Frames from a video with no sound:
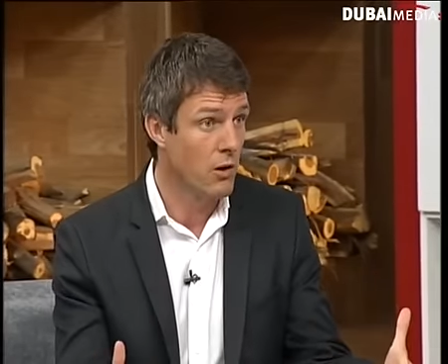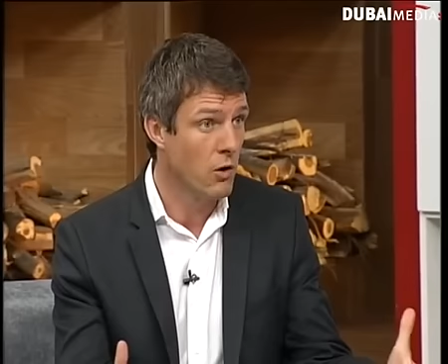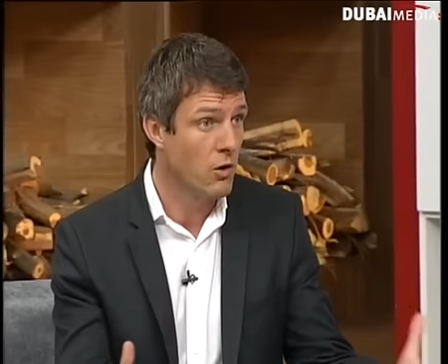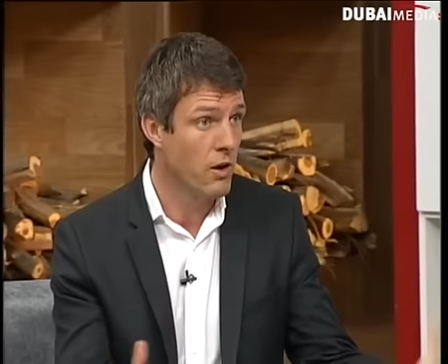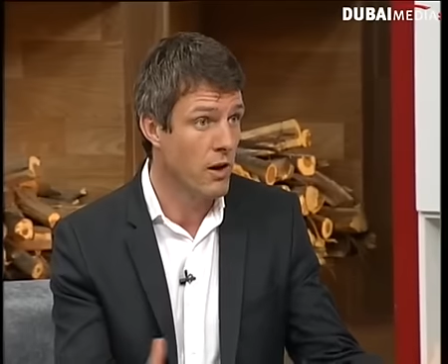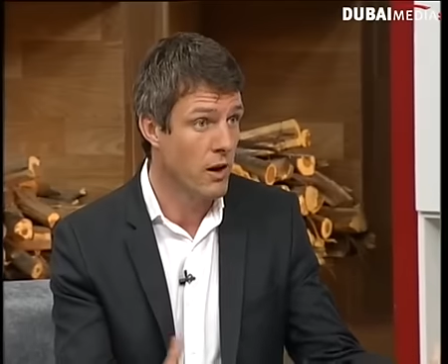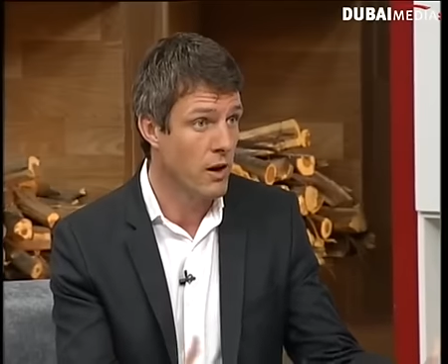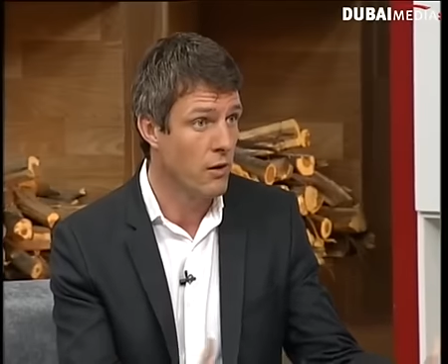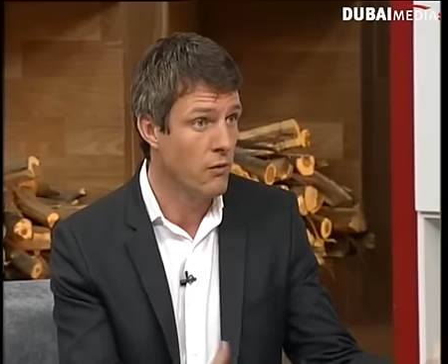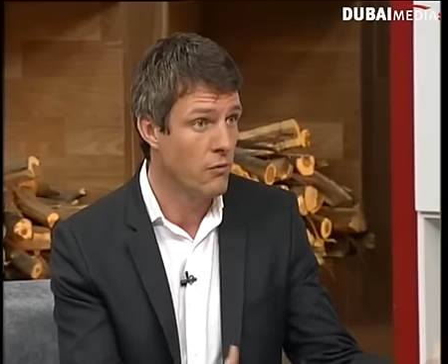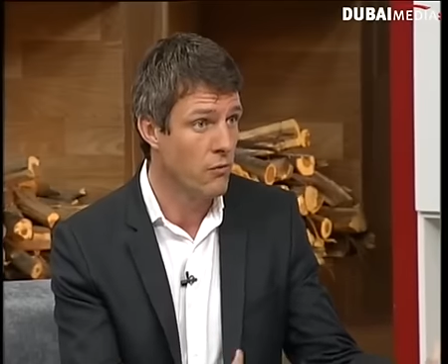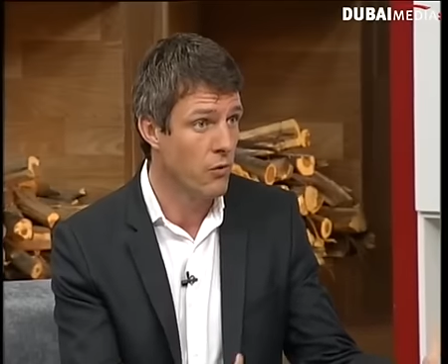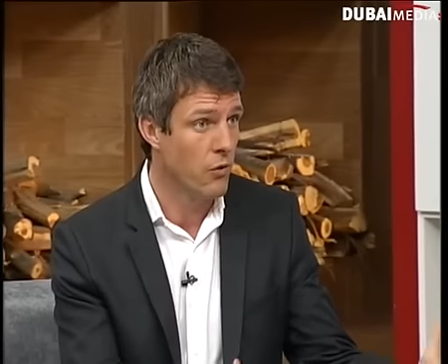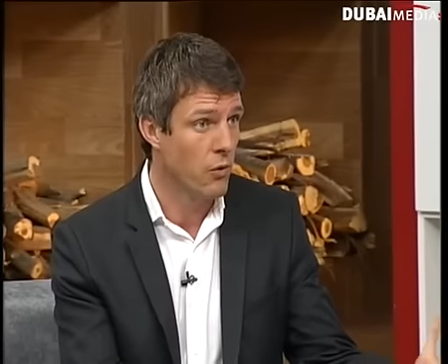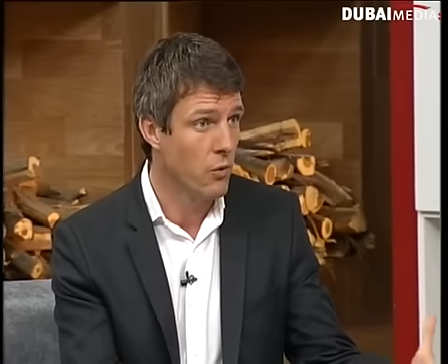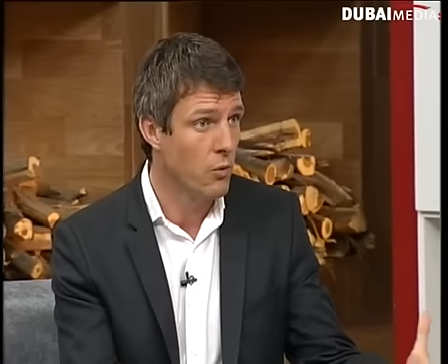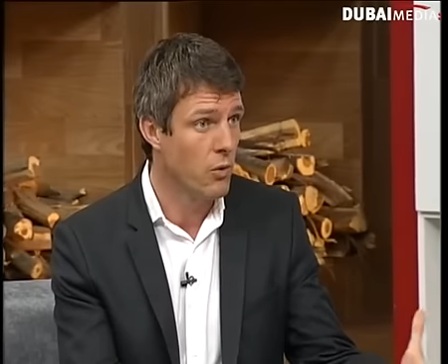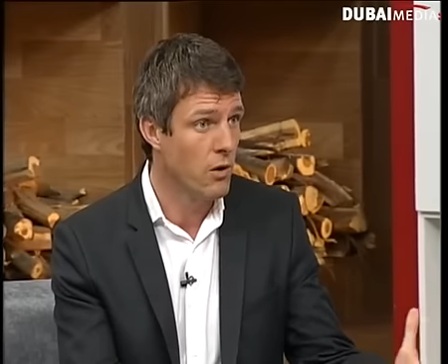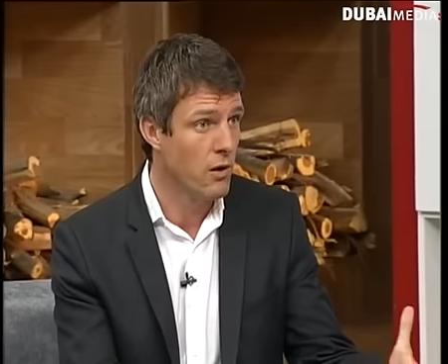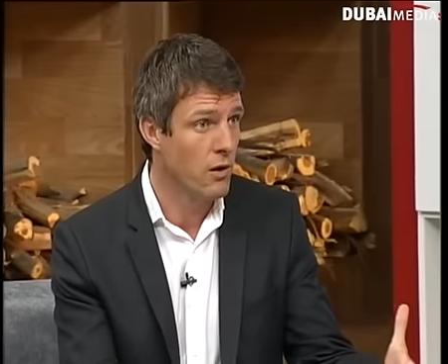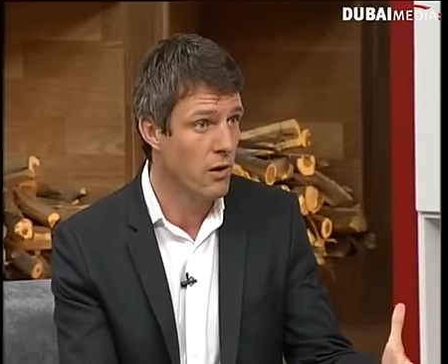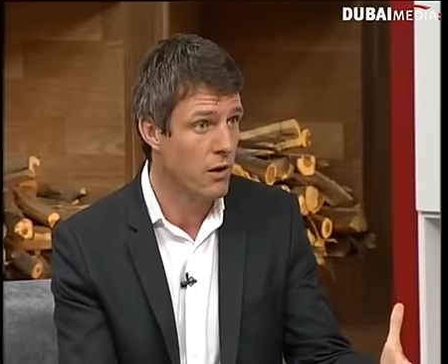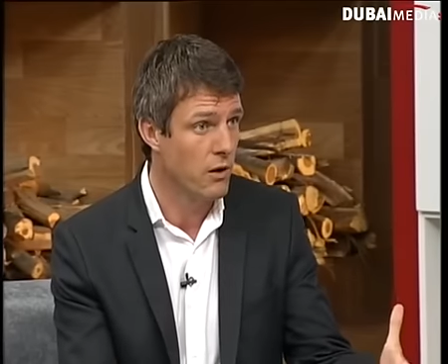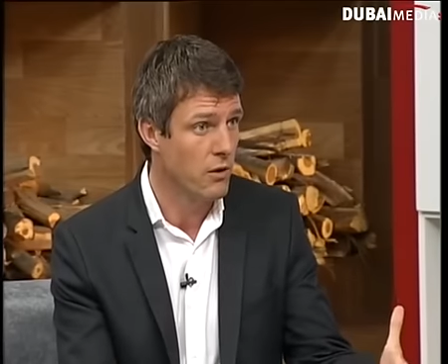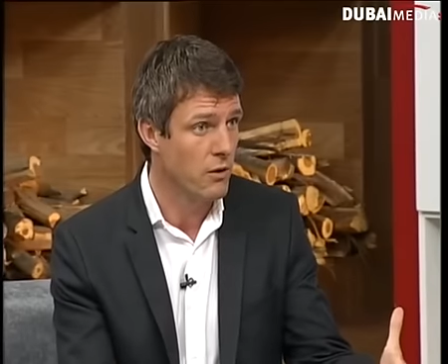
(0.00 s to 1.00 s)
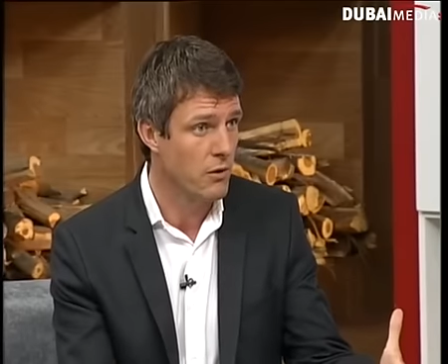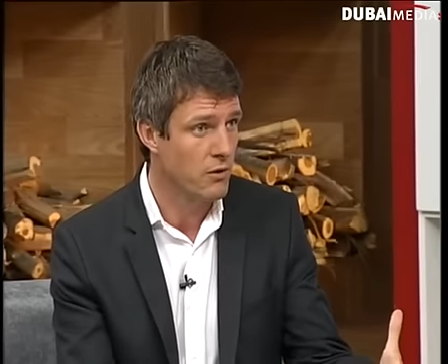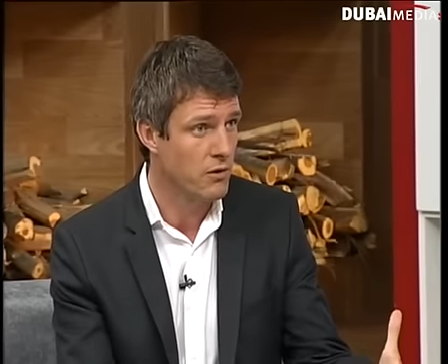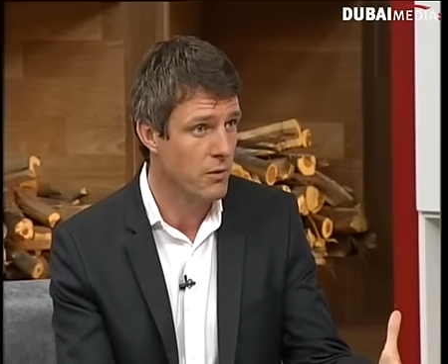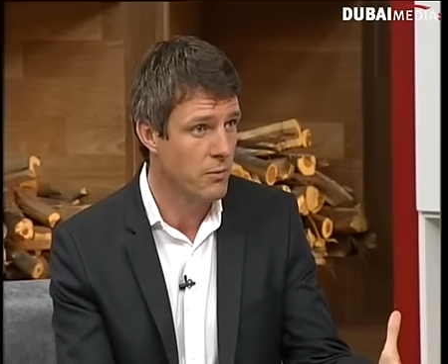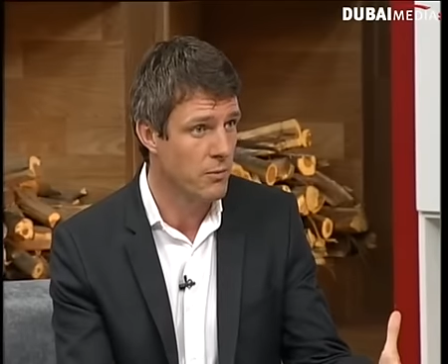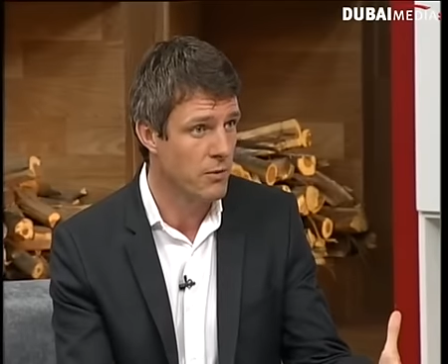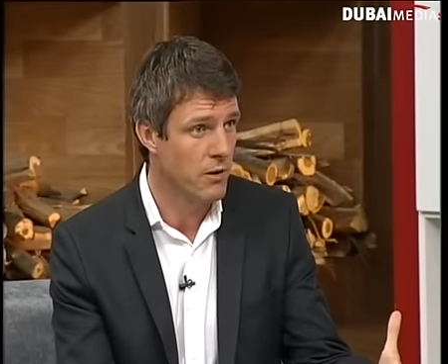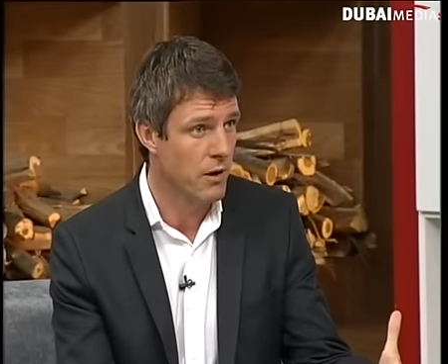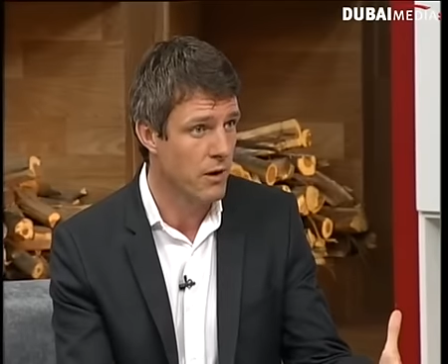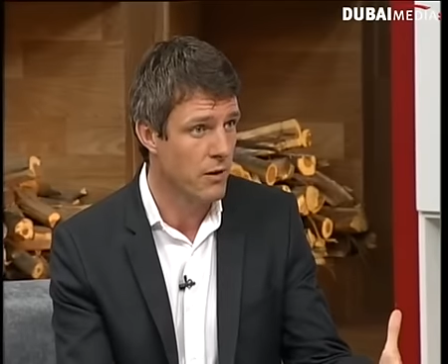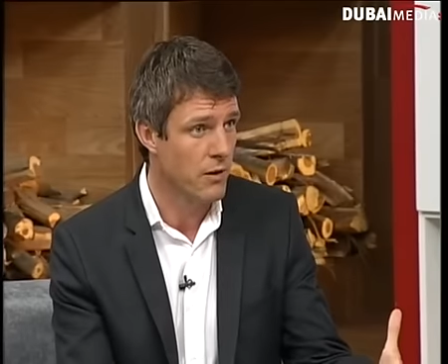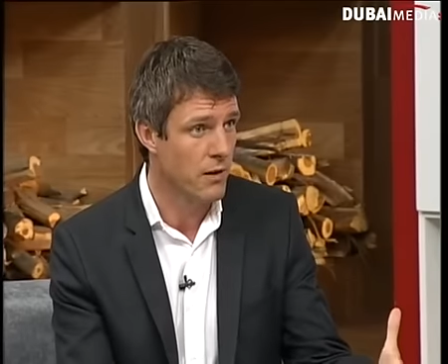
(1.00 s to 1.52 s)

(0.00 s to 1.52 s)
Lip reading: looking for work or something